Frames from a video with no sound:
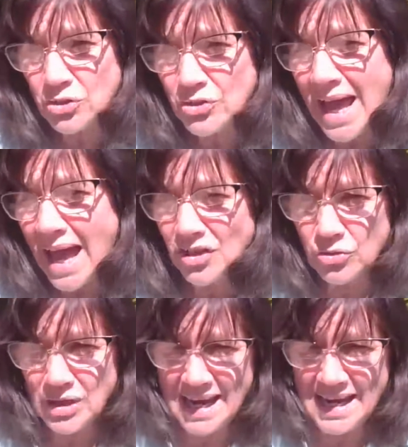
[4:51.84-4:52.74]
to that
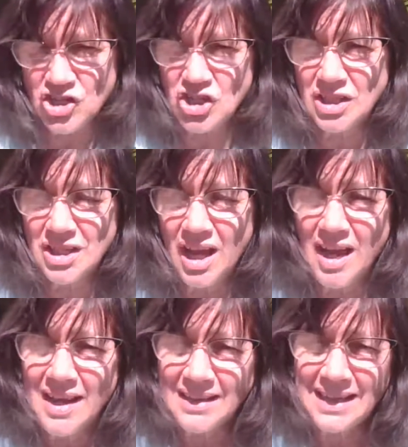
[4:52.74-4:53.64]
location,
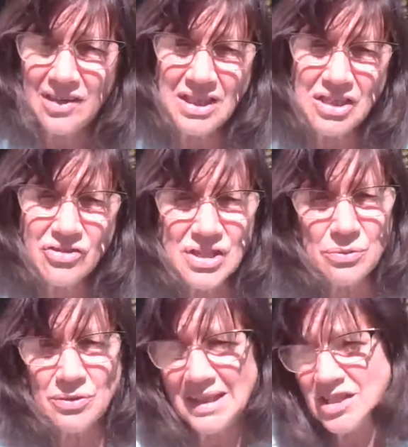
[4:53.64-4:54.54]
characters
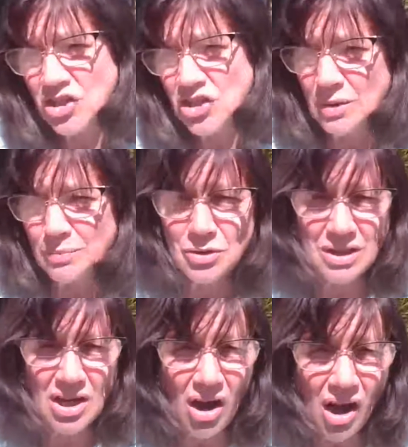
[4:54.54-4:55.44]
in relationship
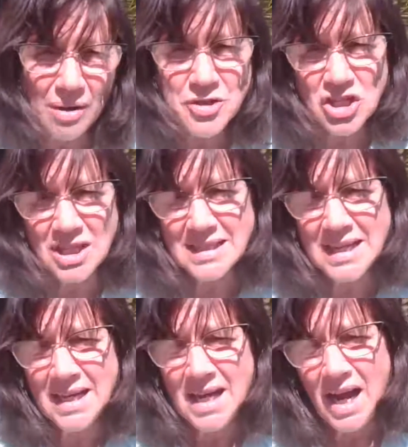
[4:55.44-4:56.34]
to an
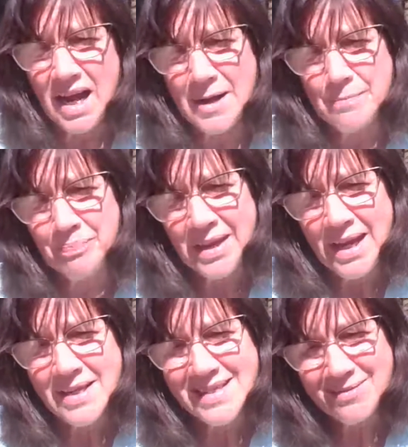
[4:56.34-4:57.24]
object.
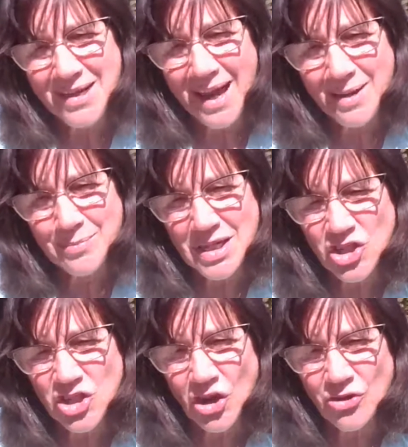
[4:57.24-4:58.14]
Sometimes
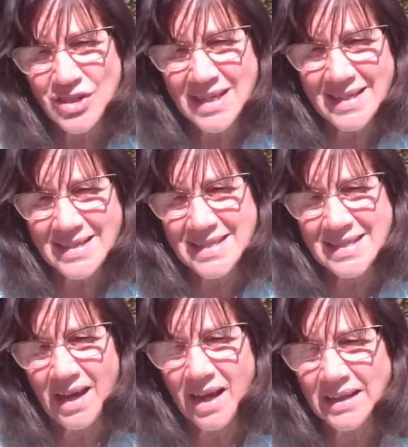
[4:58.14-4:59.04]
it shows
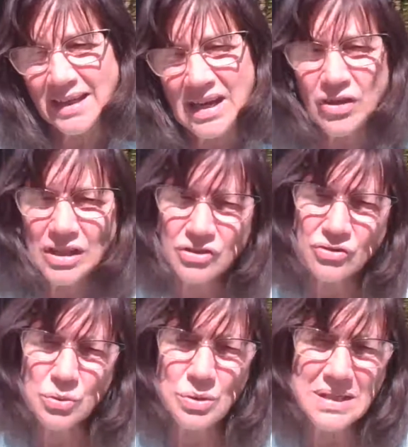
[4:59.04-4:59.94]
us a
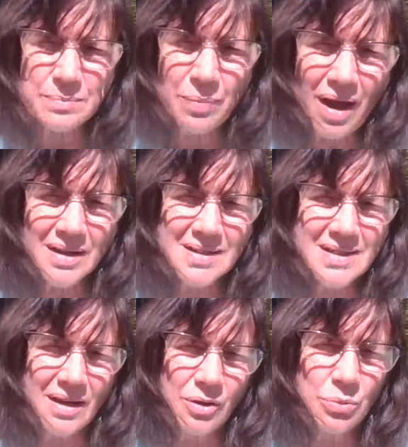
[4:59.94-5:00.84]
character's
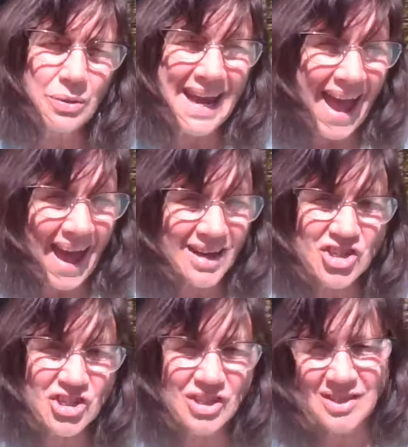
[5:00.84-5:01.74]
response, a
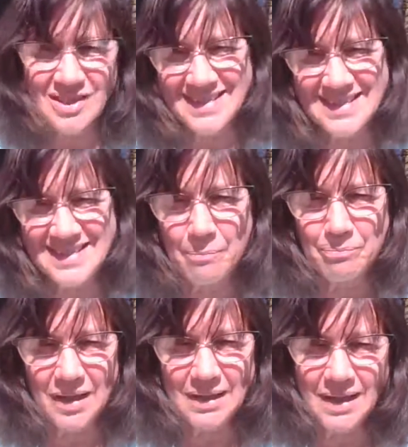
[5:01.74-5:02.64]
reaction to
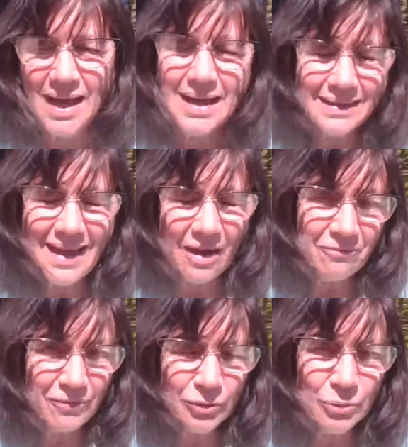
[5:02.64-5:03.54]
something in
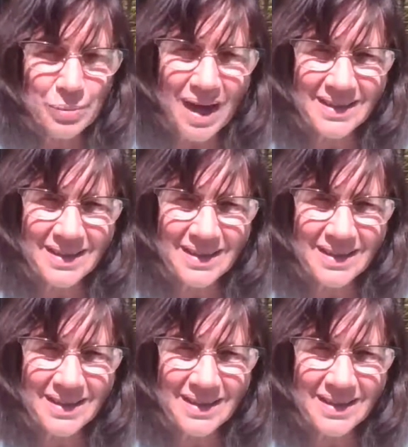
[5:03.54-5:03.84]
that full